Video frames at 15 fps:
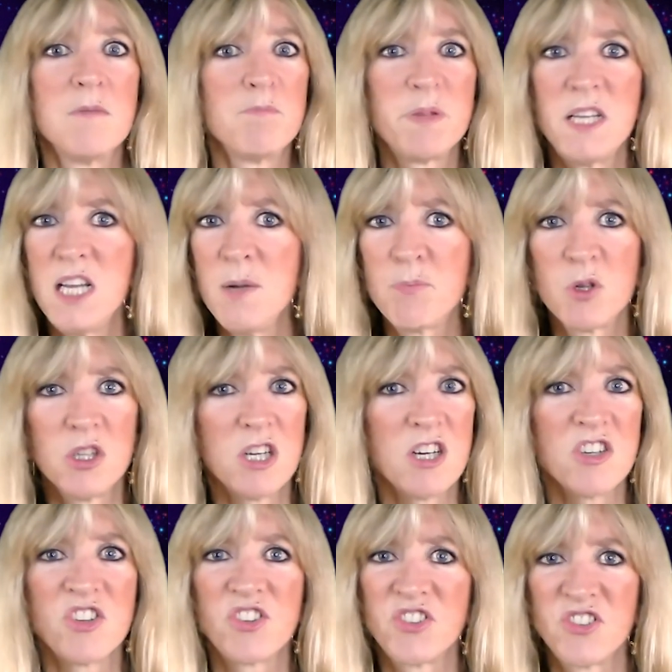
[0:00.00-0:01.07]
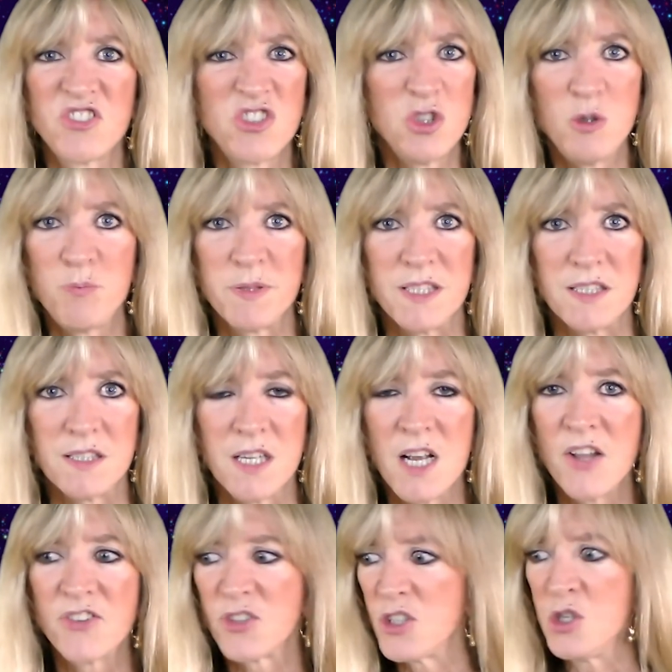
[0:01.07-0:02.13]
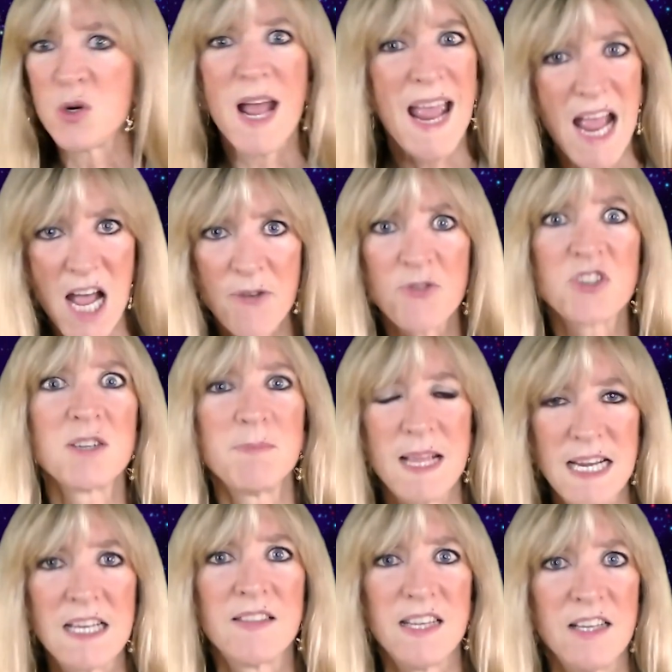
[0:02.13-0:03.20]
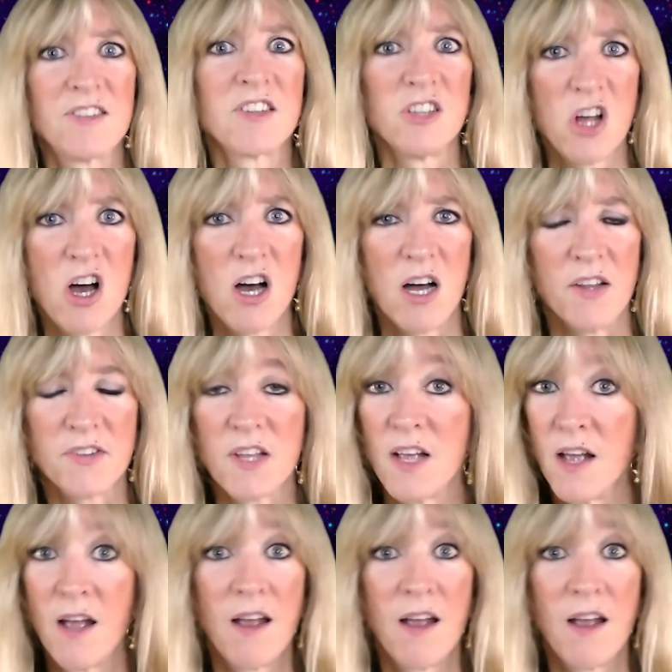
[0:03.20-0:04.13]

people are stupid, so you have to make these laws.